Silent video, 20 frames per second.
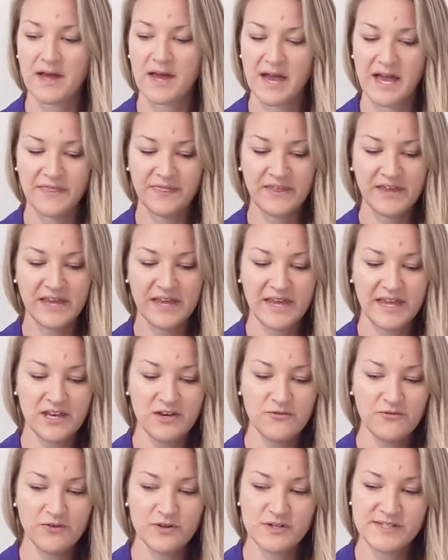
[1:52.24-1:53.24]
At the end,
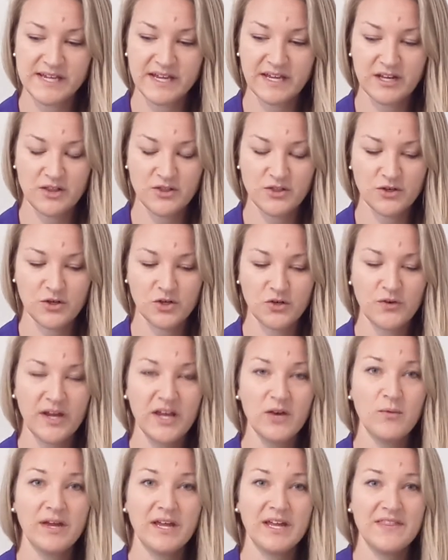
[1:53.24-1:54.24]
for second and third grade,
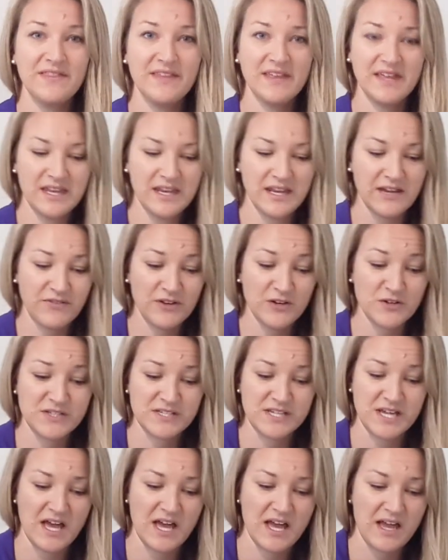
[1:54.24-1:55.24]
we can then, if there's
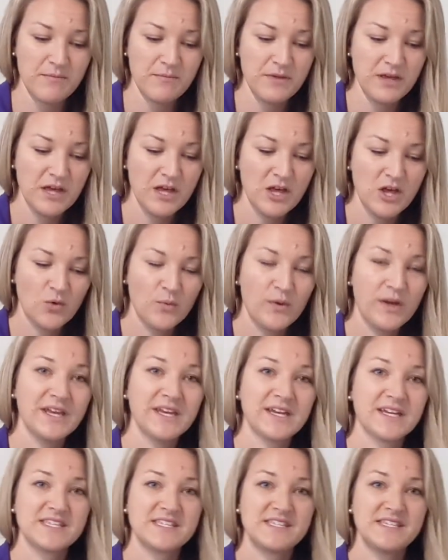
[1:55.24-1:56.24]
time, we can
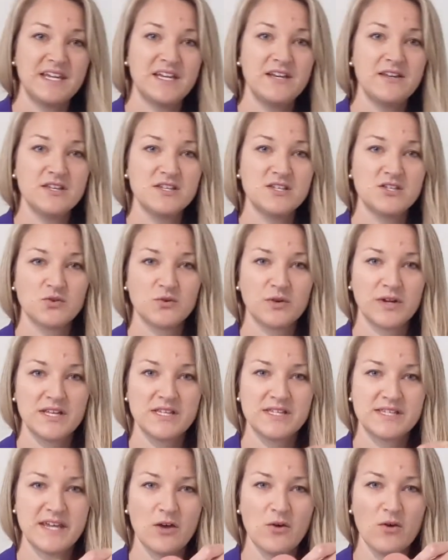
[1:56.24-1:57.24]
extend the story and
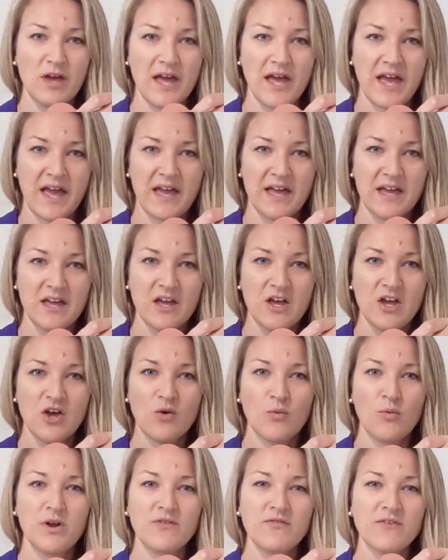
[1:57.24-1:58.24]
say, okay,
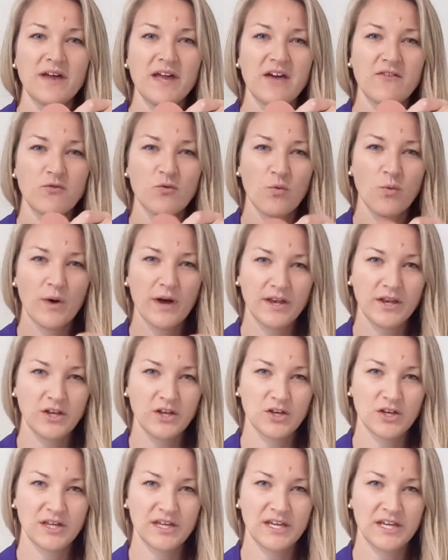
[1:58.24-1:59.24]
what if I have 1
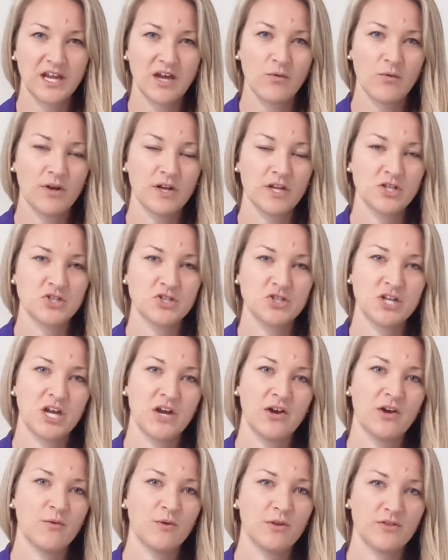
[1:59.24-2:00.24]
cookie and I want to share
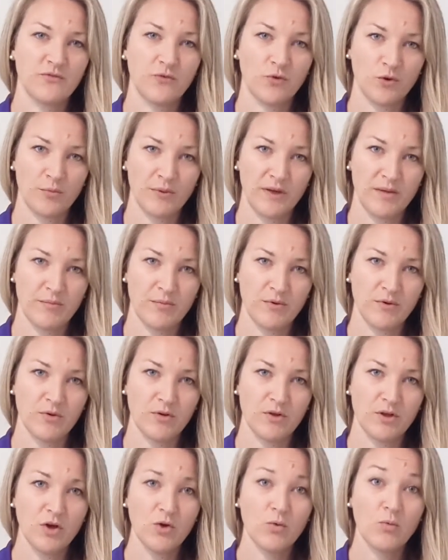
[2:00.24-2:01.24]
it with 4 people?
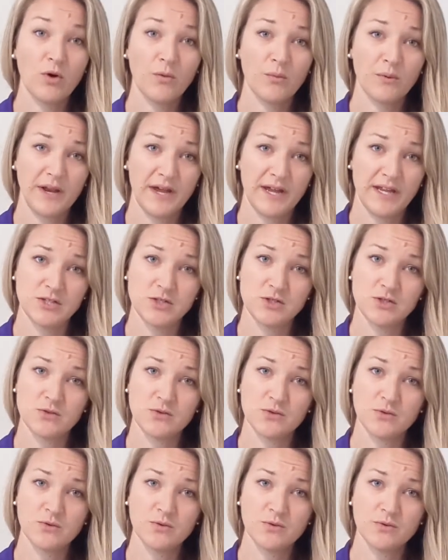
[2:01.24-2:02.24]
What would I
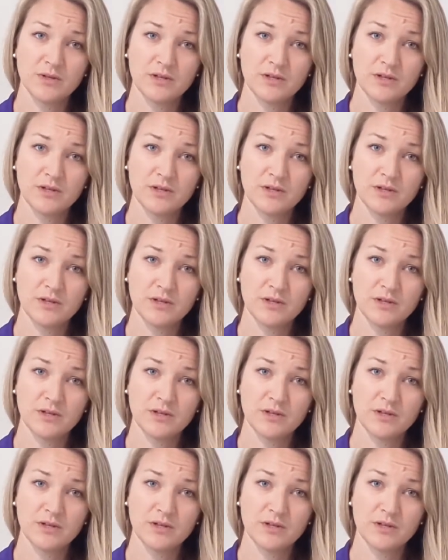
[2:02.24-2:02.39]
do?